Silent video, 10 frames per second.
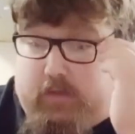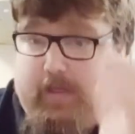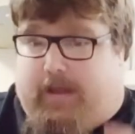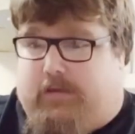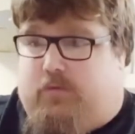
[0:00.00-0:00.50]

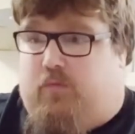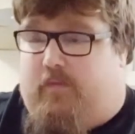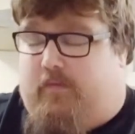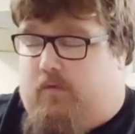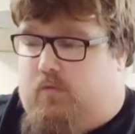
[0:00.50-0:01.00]
there's,
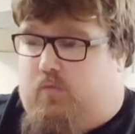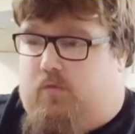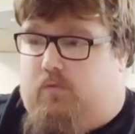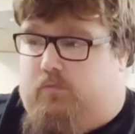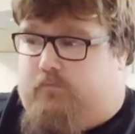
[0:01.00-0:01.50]
with
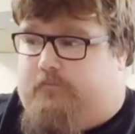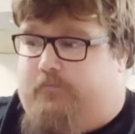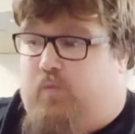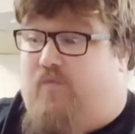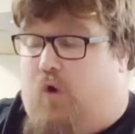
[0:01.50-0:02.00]

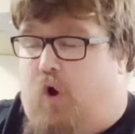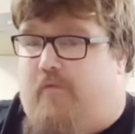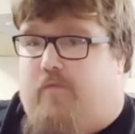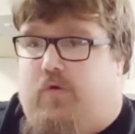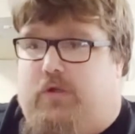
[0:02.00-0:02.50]
a lot
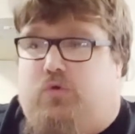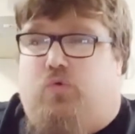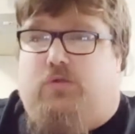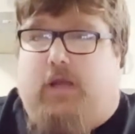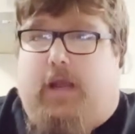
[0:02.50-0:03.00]
of them, you can
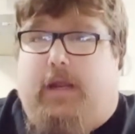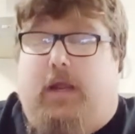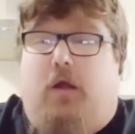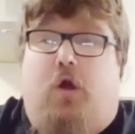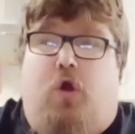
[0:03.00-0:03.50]
sort of
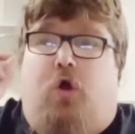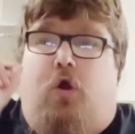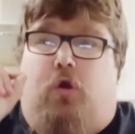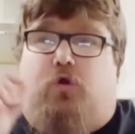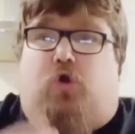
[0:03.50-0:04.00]
see
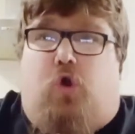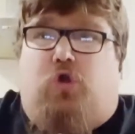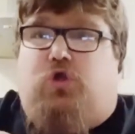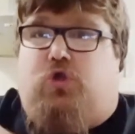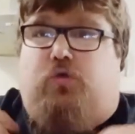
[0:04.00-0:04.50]
the